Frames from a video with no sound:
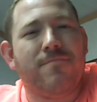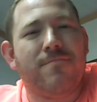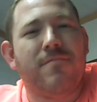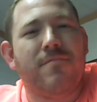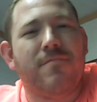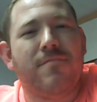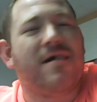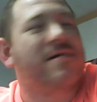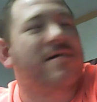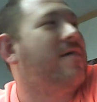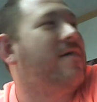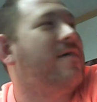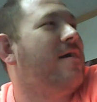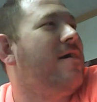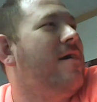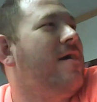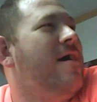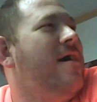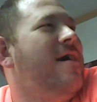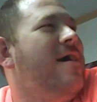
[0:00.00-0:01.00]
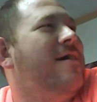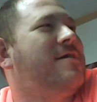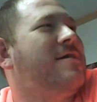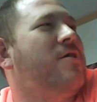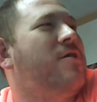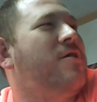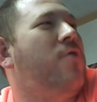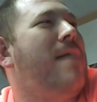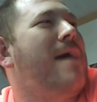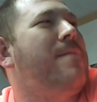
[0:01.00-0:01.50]
Because
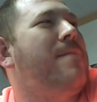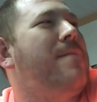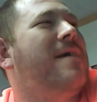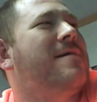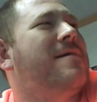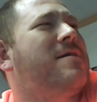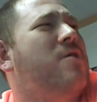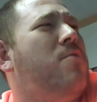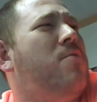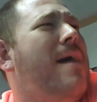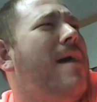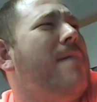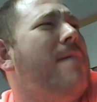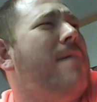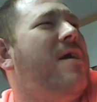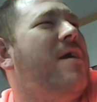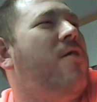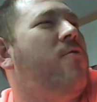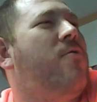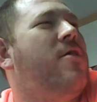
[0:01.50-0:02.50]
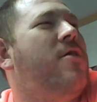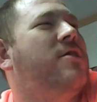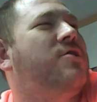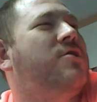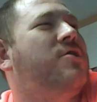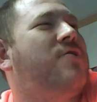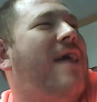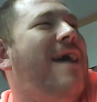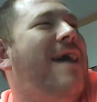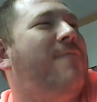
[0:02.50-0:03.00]
so maybe on one
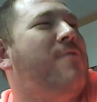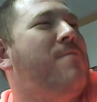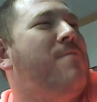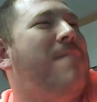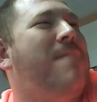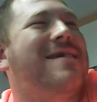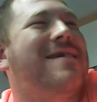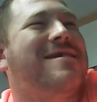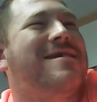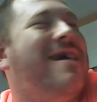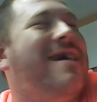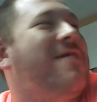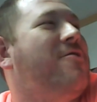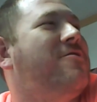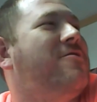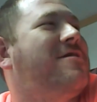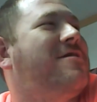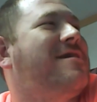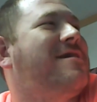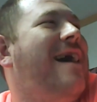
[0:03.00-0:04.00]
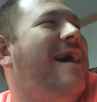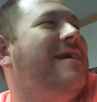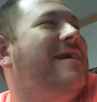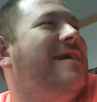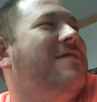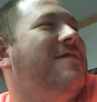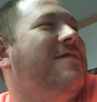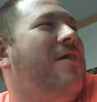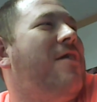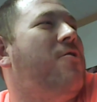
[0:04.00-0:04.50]
drive we might set our
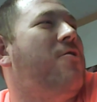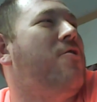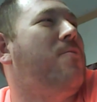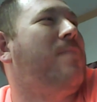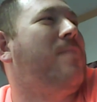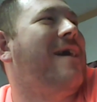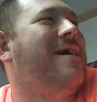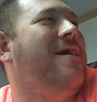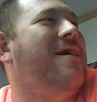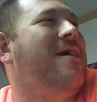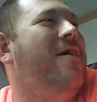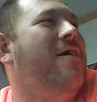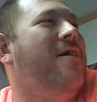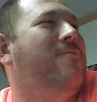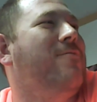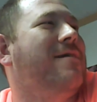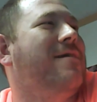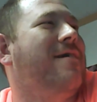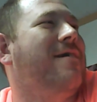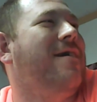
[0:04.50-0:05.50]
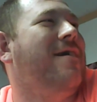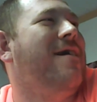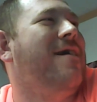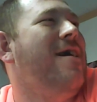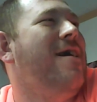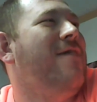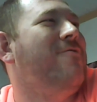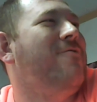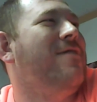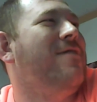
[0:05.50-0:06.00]
silent draw play up with
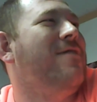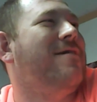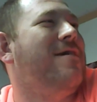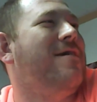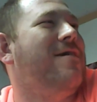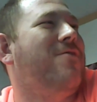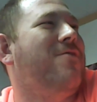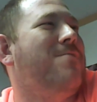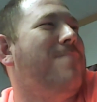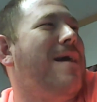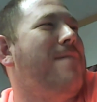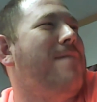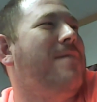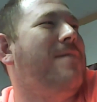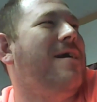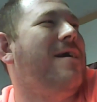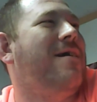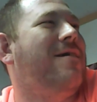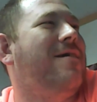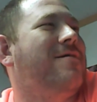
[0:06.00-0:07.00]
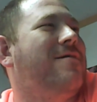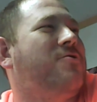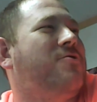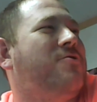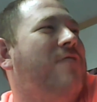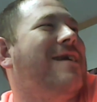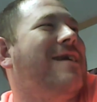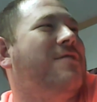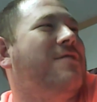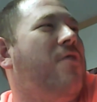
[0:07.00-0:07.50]
maybe
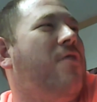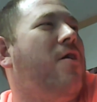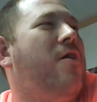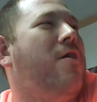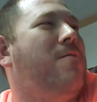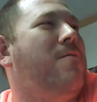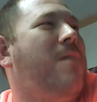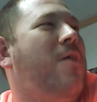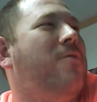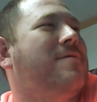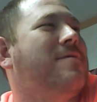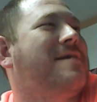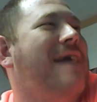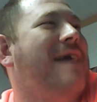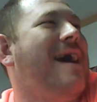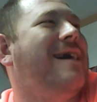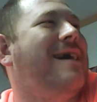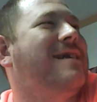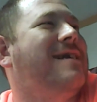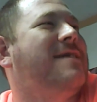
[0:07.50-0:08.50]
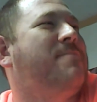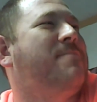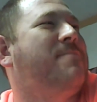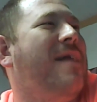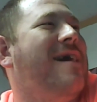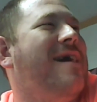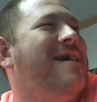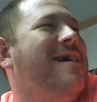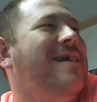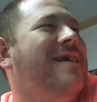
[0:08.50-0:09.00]
try to draw them off sides
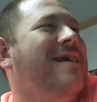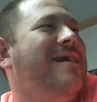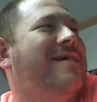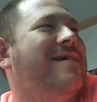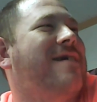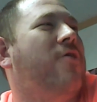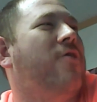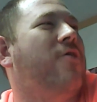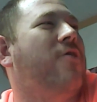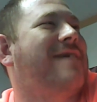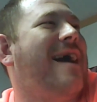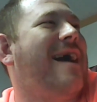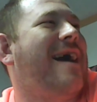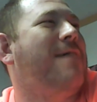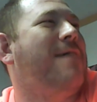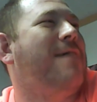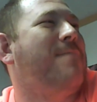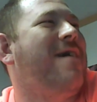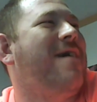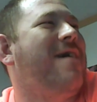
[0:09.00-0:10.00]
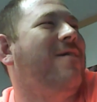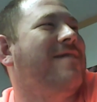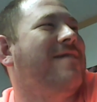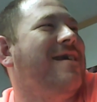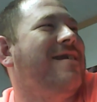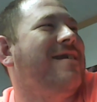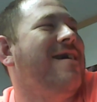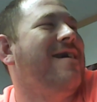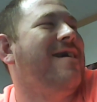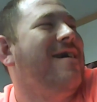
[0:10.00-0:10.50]
play, and then call a timeout, and
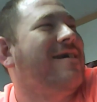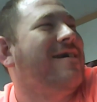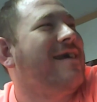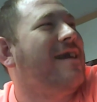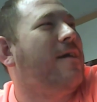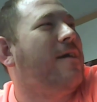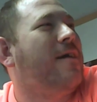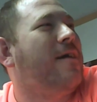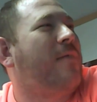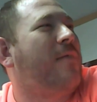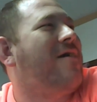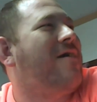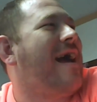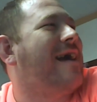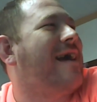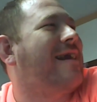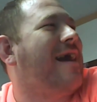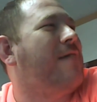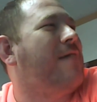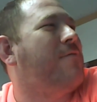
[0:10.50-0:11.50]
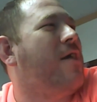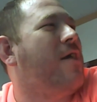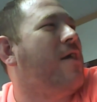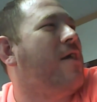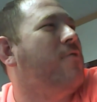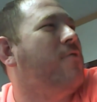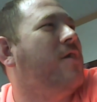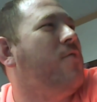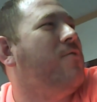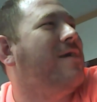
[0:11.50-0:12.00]
then get up there and act like we're
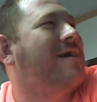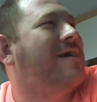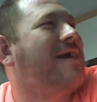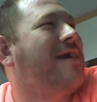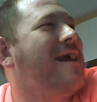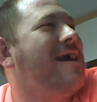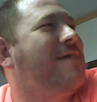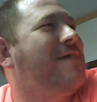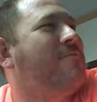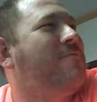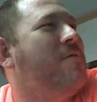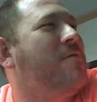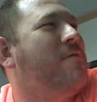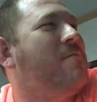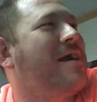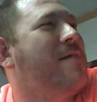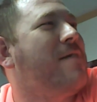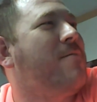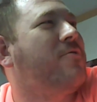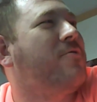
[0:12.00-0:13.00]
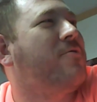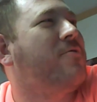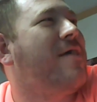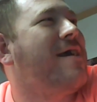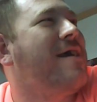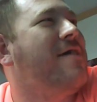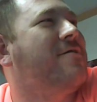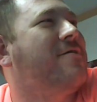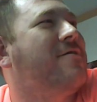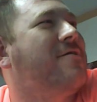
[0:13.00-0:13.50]
going to do it again, and when we get them on their
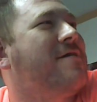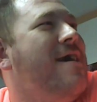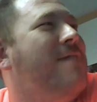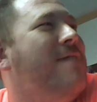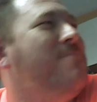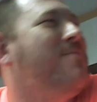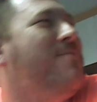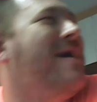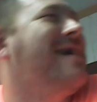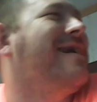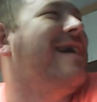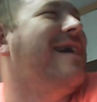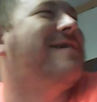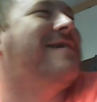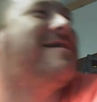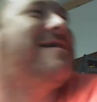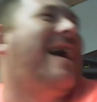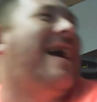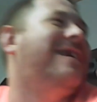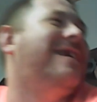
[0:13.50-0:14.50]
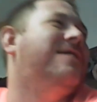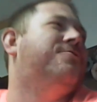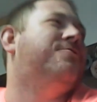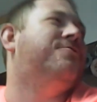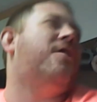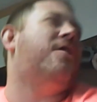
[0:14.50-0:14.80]
heels, bring that silent draw